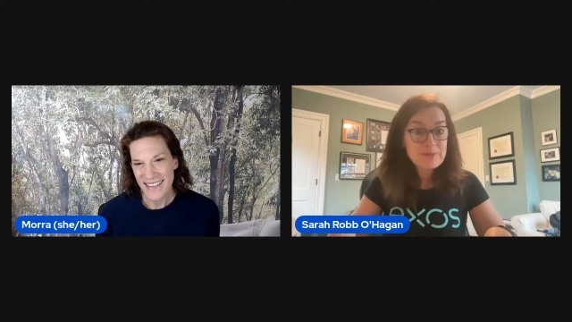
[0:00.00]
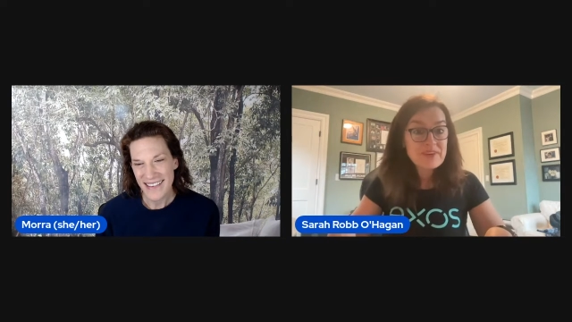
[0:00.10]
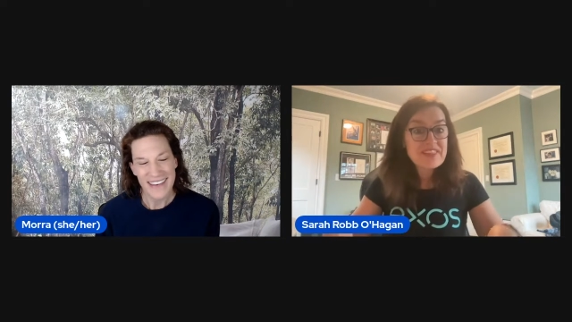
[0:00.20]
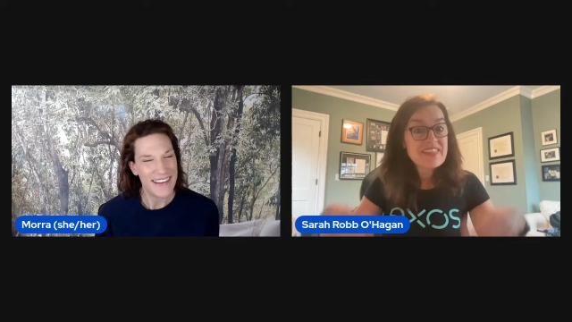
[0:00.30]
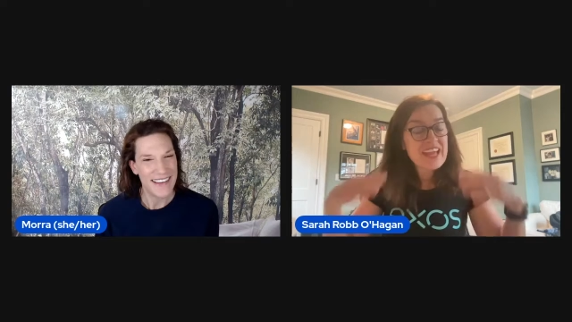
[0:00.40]

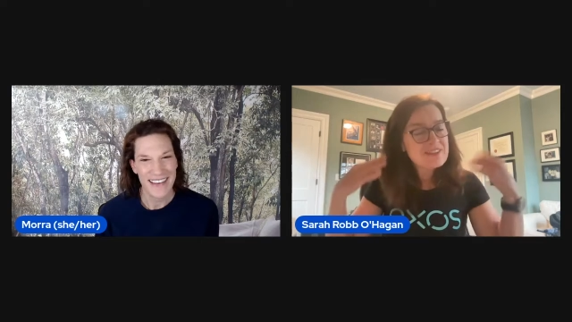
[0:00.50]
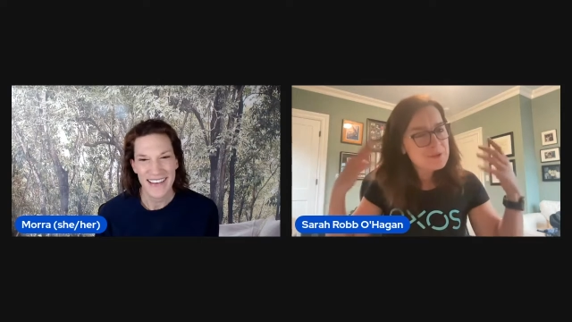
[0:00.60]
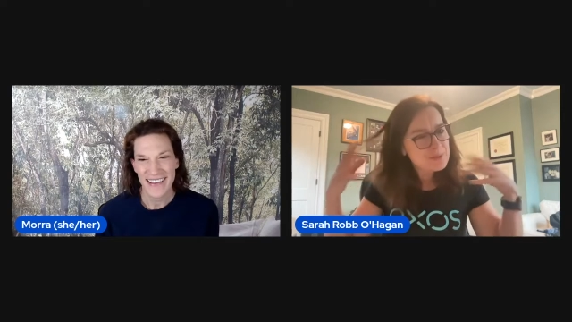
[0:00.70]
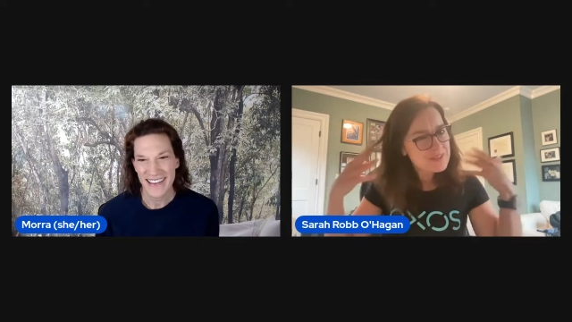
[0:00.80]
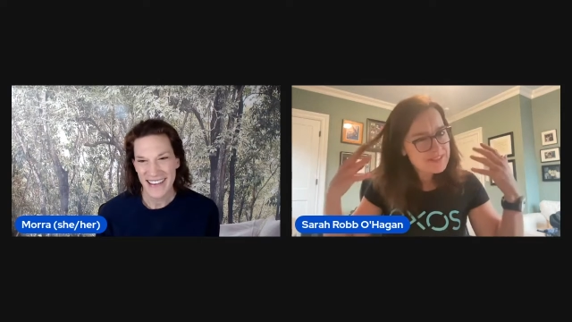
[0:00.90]
Speaker 1: but that's
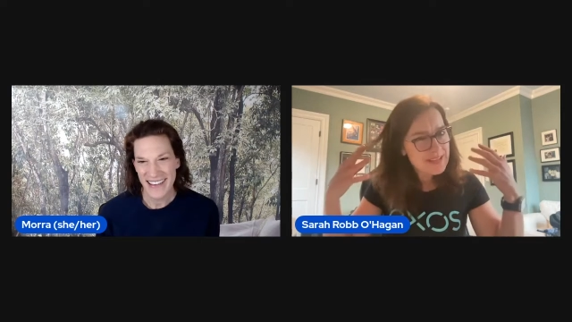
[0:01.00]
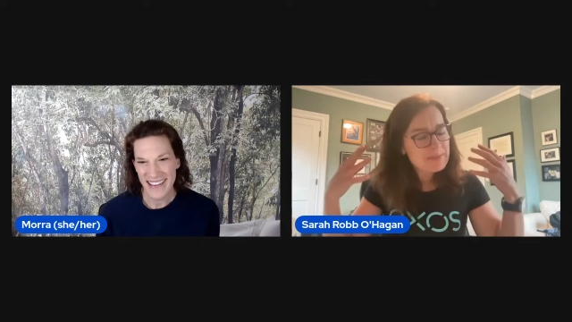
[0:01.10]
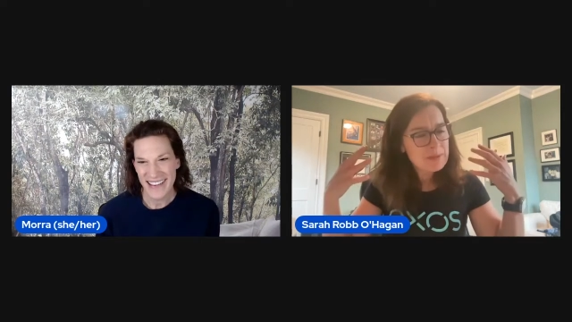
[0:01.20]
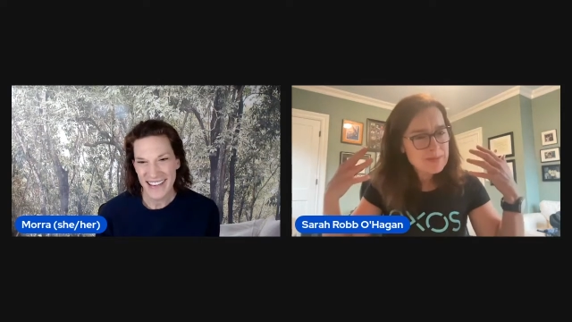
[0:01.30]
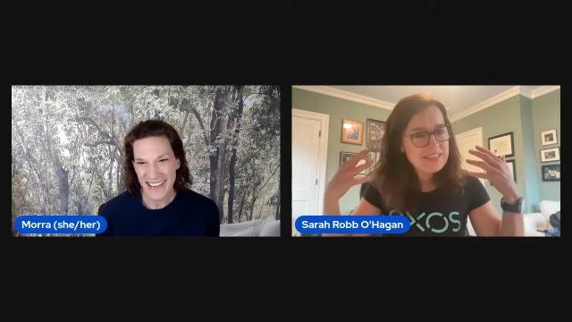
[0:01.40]
almost like
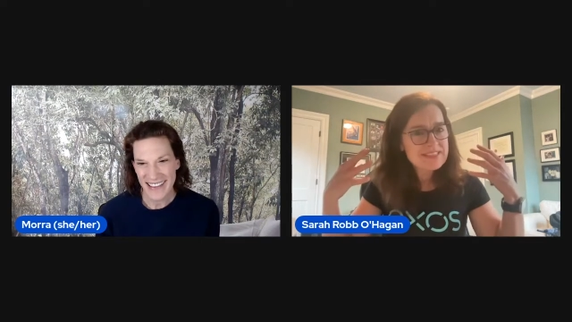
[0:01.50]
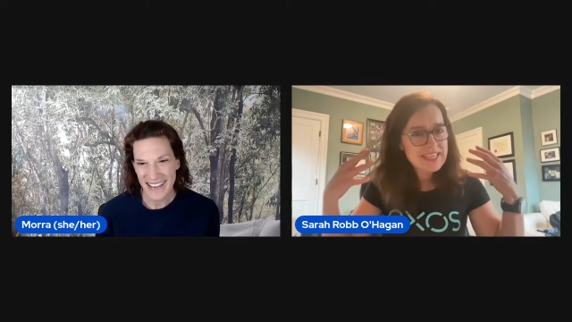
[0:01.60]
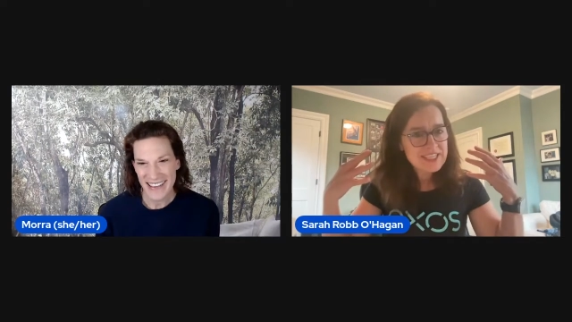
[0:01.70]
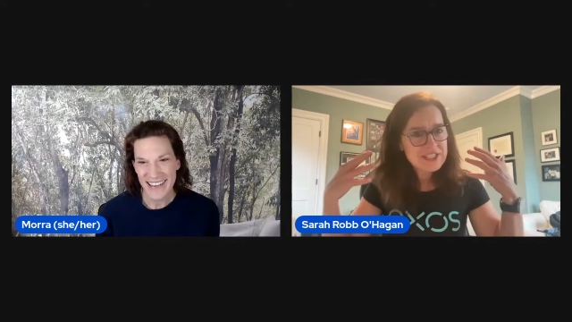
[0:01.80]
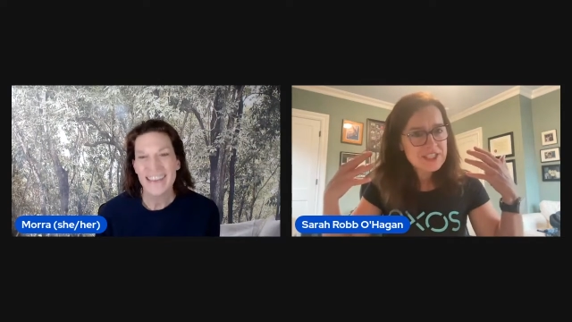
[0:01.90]
my
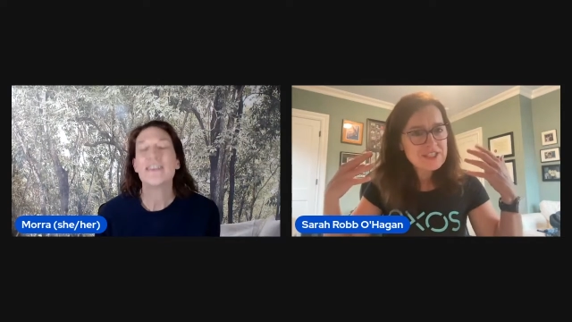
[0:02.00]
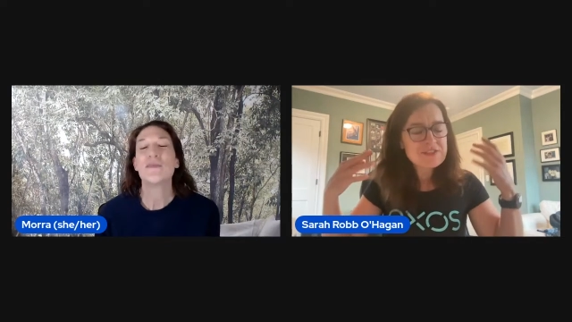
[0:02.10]
meditation,